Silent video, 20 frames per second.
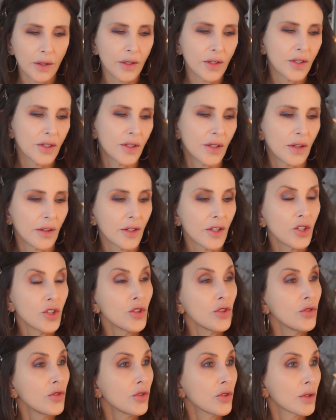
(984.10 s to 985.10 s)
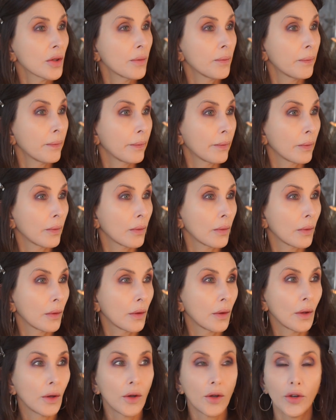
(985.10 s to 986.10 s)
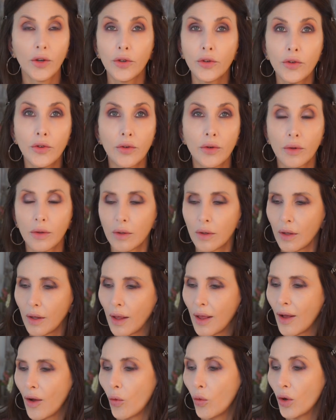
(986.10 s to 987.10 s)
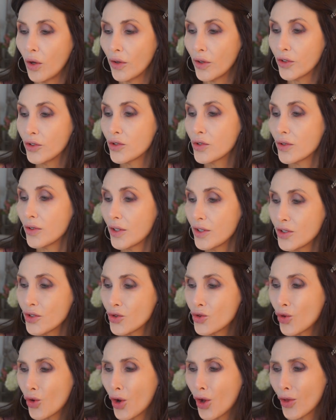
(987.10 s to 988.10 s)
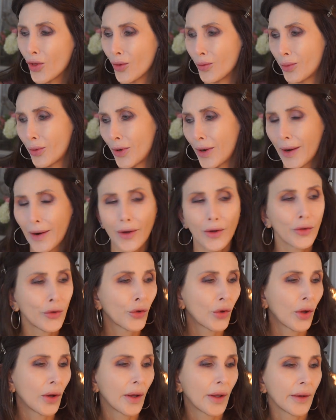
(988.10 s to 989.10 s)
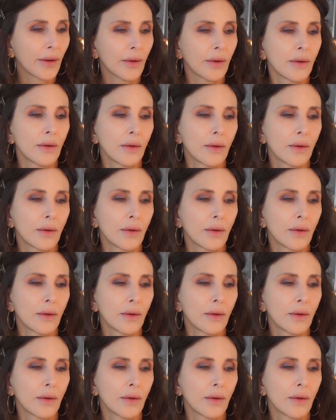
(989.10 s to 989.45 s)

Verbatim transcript: Let's see. Let's do some under. Well, let's draw the brows on.